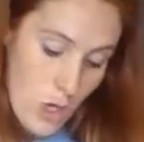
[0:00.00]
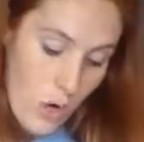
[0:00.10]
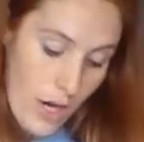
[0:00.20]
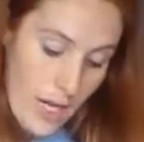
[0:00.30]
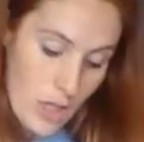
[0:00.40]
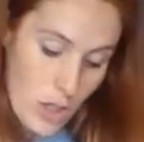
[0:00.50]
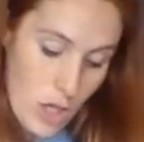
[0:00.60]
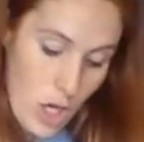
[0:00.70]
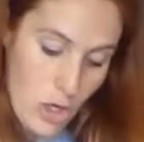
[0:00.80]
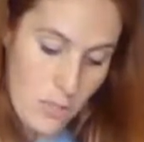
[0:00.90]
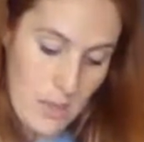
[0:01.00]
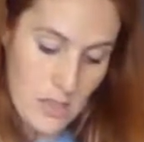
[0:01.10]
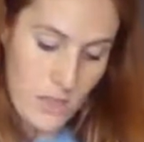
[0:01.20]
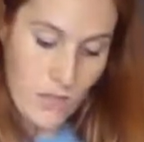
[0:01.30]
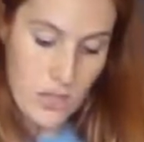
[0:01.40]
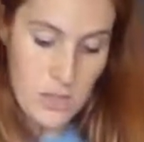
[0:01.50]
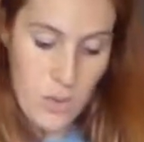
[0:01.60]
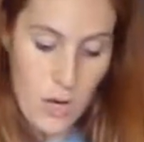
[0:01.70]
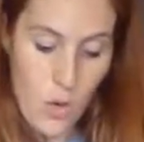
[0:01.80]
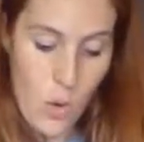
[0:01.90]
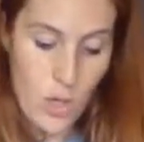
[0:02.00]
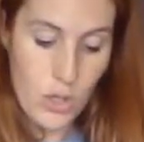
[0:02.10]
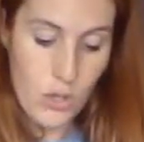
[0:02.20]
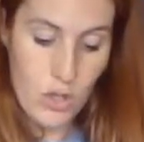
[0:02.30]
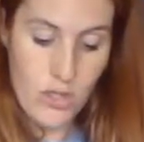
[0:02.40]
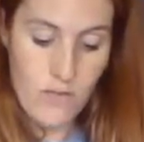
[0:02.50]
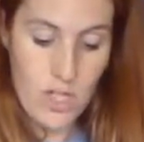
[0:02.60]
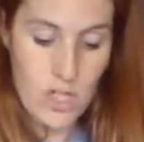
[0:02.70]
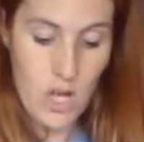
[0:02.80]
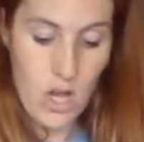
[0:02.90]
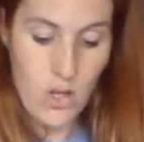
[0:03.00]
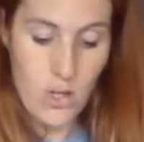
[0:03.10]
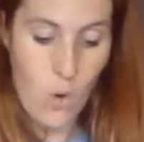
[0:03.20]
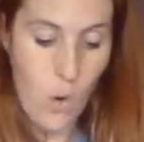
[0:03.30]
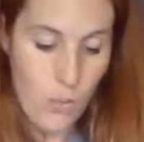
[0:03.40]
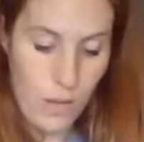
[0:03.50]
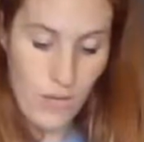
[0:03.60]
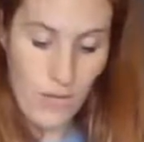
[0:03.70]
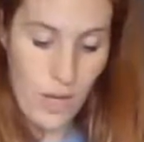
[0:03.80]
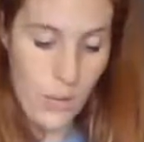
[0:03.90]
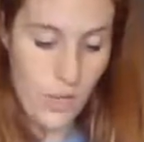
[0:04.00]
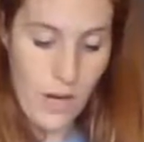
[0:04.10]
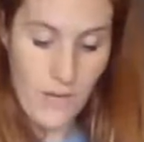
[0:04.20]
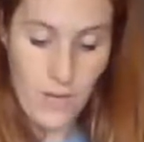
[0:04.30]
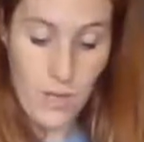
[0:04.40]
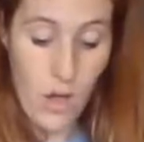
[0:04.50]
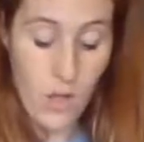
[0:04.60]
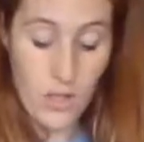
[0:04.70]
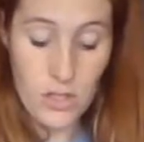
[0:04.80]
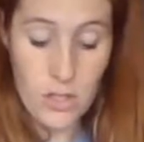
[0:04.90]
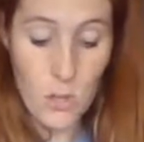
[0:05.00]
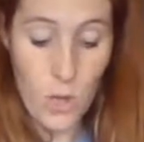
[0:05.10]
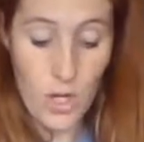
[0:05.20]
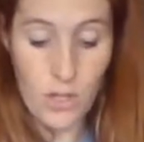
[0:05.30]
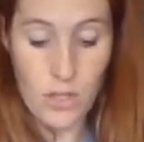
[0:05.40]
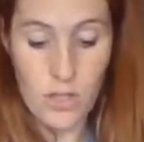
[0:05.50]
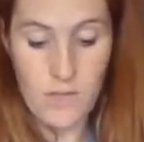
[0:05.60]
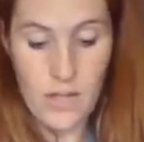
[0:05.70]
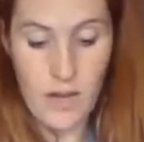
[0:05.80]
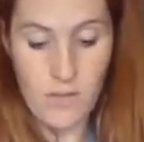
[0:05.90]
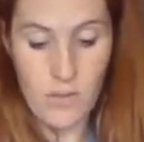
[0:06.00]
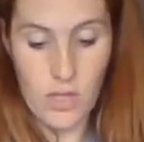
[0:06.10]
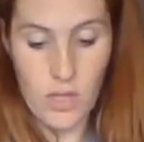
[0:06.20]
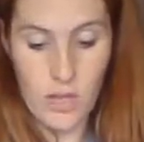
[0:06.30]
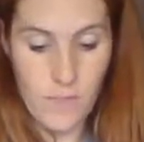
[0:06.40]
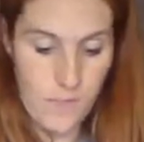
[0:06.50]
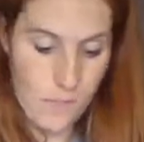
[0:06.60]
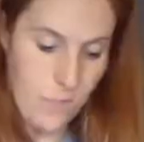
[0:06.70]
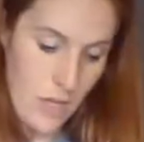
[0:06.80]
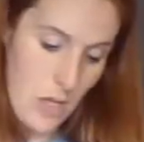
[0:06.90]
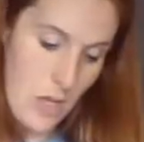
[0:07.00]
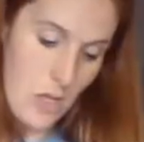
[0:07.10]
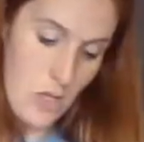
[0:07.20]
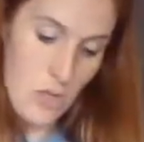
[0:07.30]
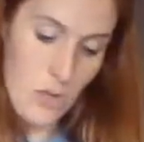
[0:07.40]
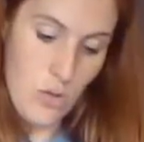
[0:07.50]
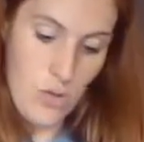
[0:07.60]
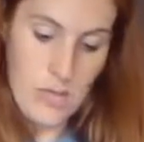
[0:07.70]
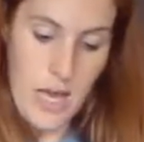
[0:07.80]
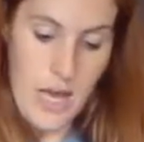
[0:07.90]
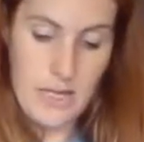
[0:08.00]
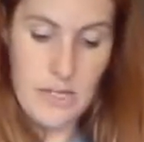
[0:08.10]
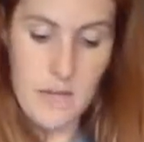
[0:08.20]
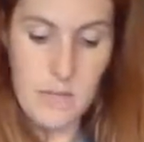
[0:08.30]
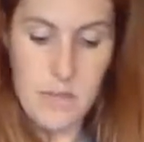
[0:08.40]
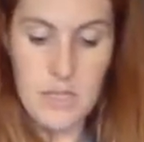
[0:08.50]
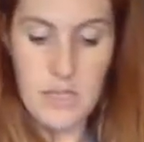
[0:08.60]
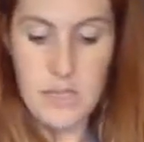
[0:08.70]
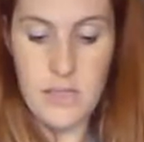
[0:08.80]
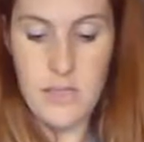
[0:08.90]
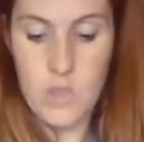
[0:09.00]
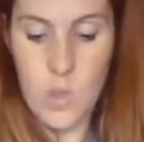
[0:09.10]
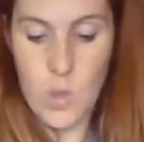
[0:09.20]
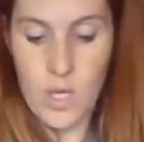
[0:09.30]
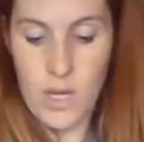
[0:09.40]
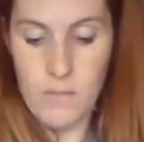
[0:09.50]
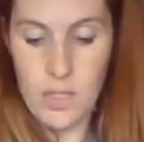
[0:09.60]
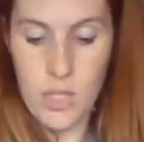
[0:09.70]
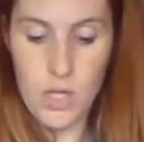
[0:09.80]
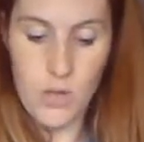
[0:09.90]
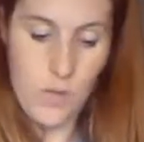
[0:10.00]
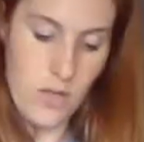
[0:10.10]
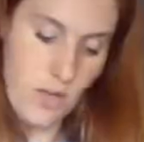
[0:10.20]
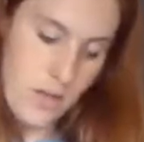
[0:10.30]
crayon or colored pencil for this part, or you could have just colored the whole butterfly whatever colors you want. You don't even have to really do those accent pieces. It's totally up to you.